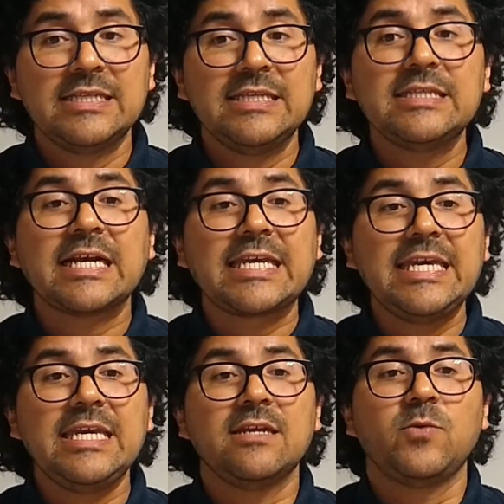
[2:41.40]
This is a
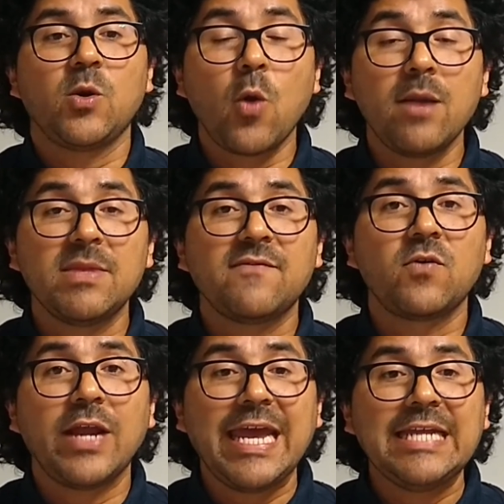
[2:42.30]
key requirement
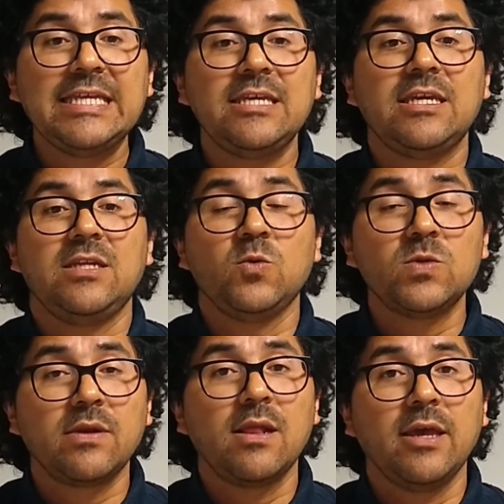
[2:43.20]
for any
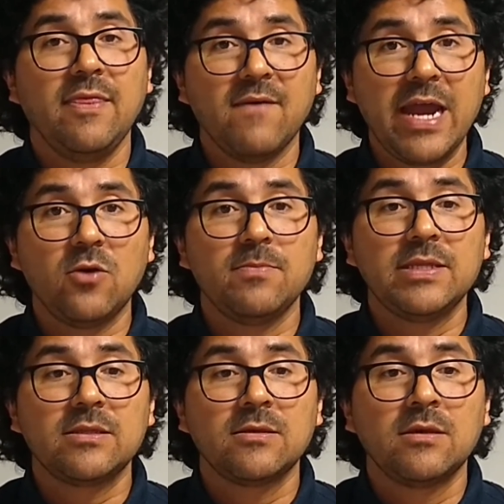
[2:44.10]
industrial environment.
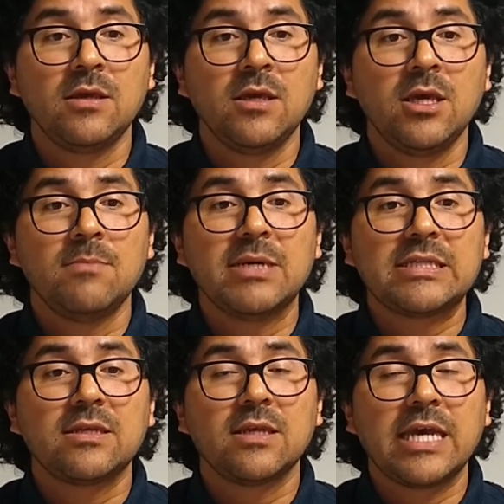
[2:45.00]

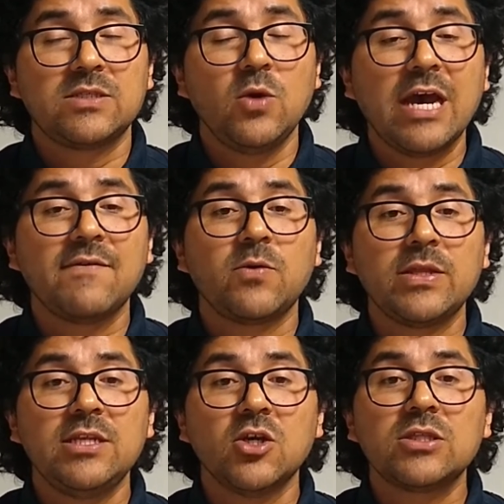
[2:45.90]
But as you have
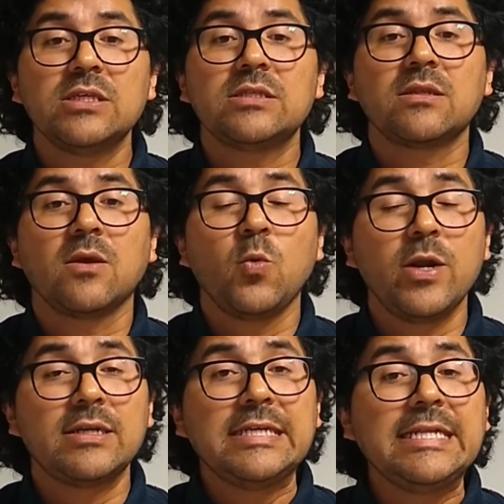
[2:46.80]
already noticed,
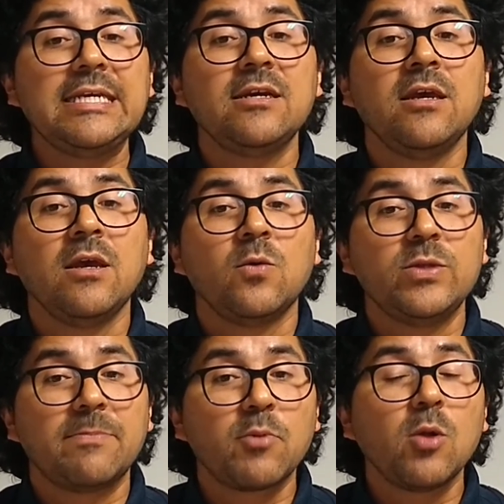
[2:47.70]
we are dealing
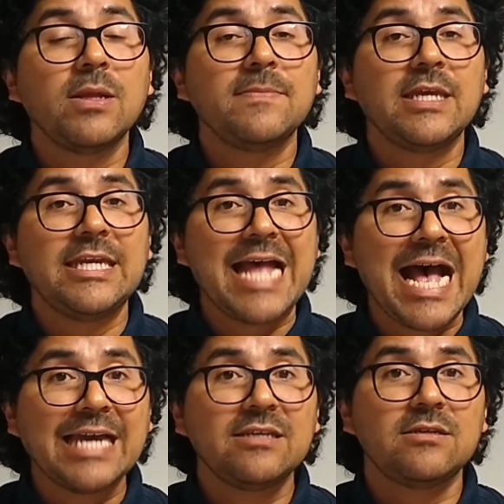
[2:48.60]
with a problem in a
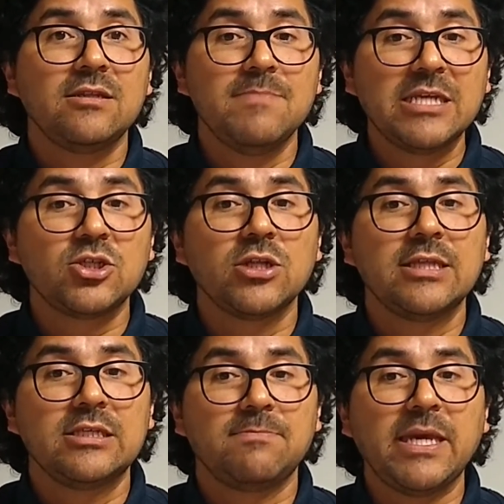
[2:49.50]

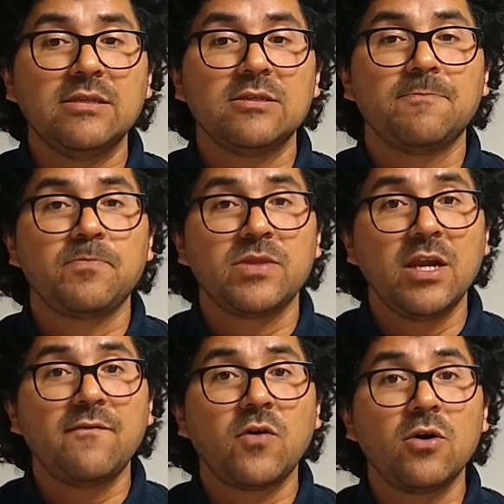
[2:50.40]
high-dimensional space.
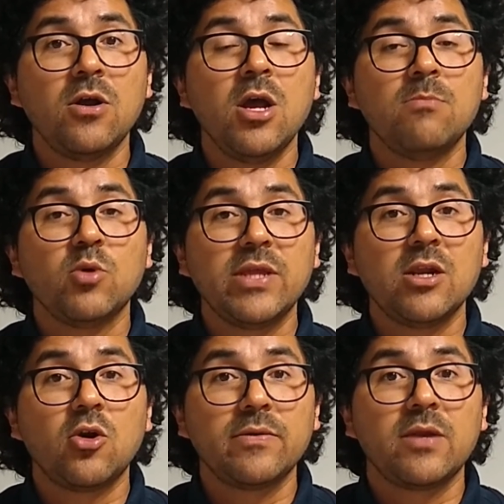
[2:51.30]
Therefore,
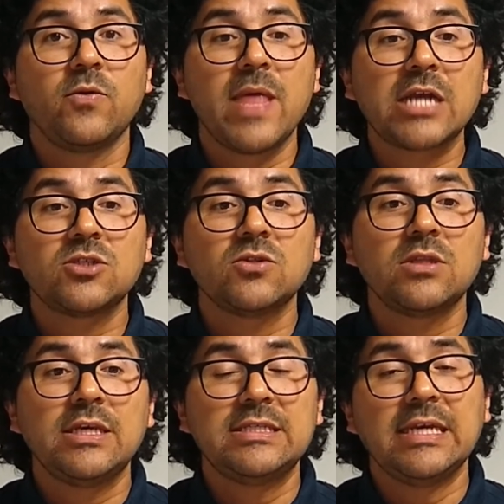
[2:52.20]
model order reduction
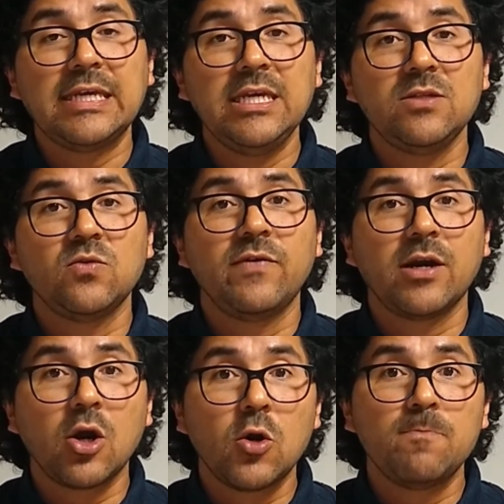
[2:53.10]
is the key to
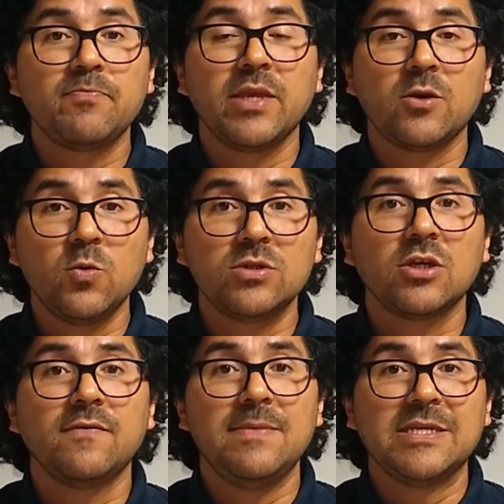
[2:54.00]
overcome the curse
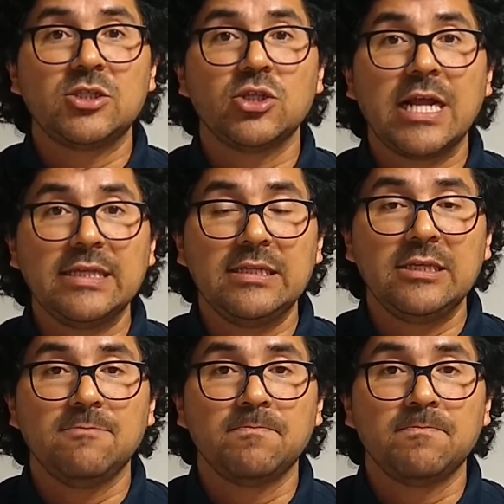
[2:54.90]
of dimensionality.